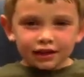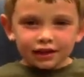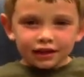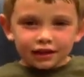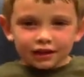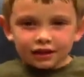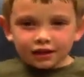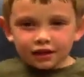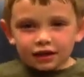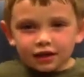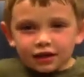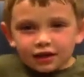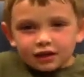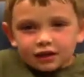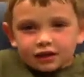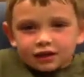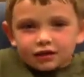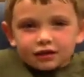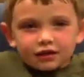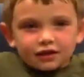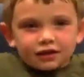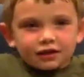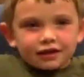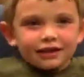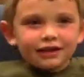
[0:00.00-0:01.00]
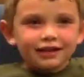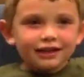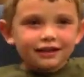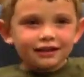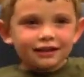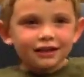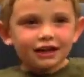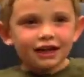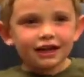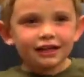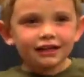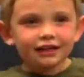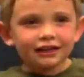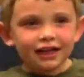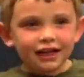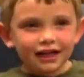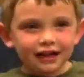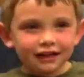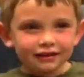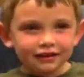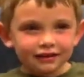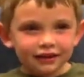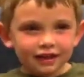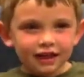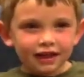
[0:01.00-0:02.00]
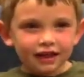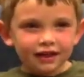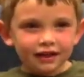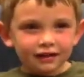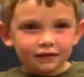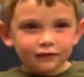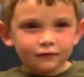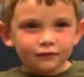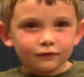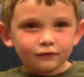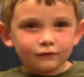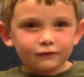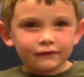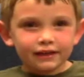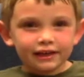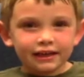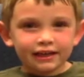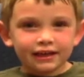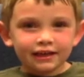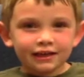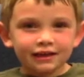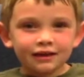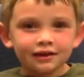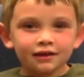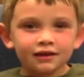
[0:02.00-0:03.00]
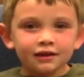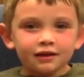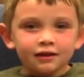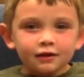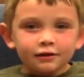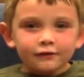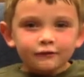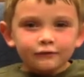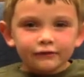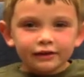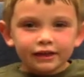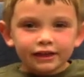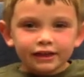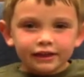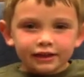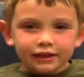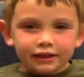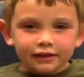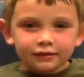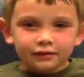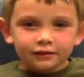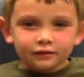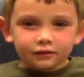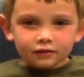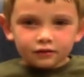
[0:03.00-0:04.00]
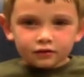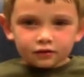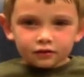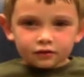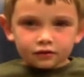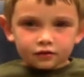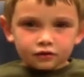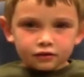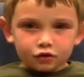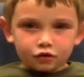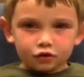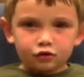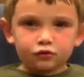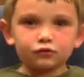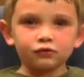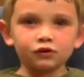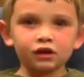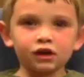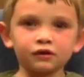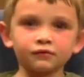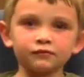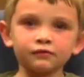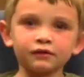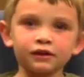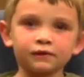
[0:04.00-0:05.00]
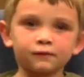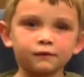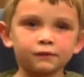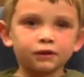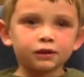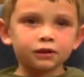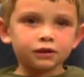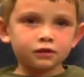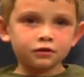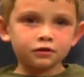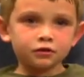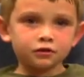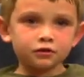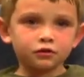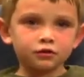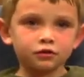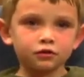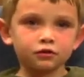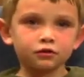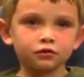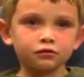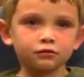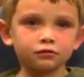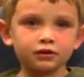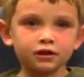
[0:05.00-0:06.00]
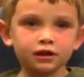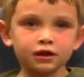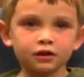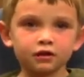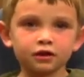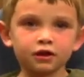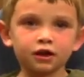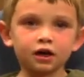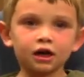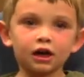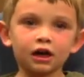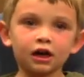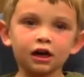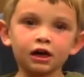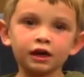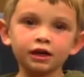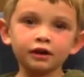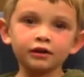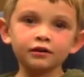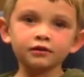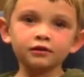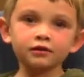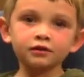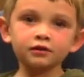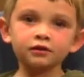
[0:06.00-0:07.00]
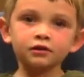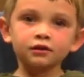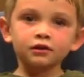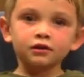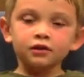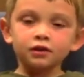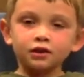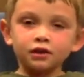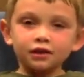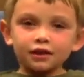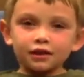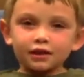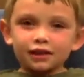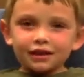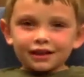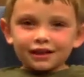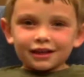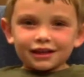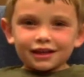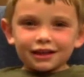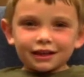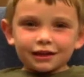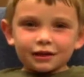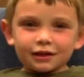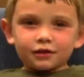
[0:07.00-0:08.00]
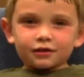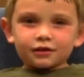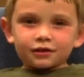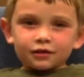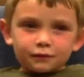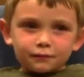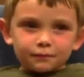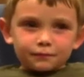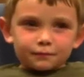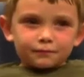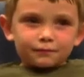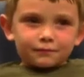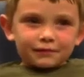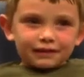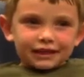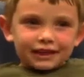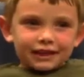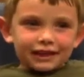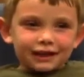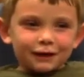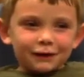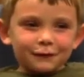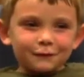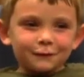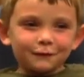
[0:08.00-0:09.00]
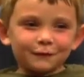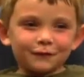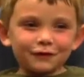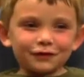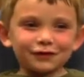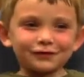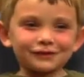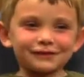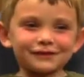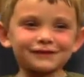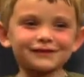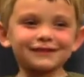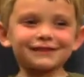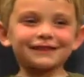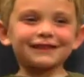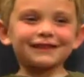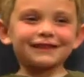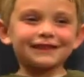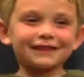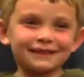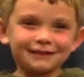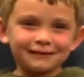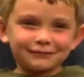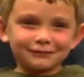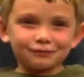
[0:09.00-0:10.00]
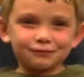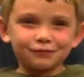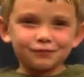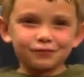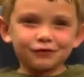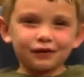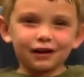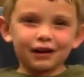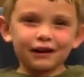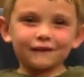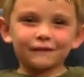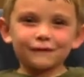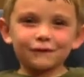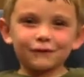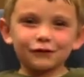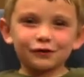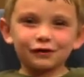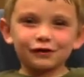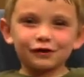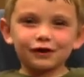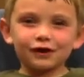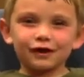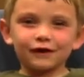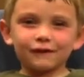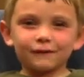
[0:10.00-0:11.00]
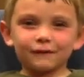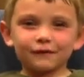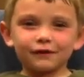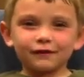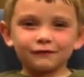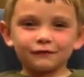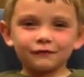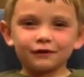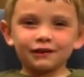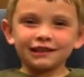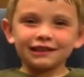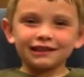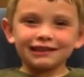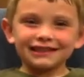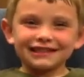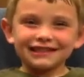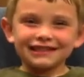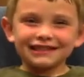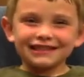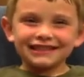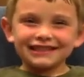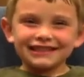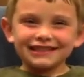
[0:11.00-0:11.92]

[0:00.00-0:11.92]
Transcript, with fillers: and and I like that we we can do what we want to do with God and be helpful and pray for everyone.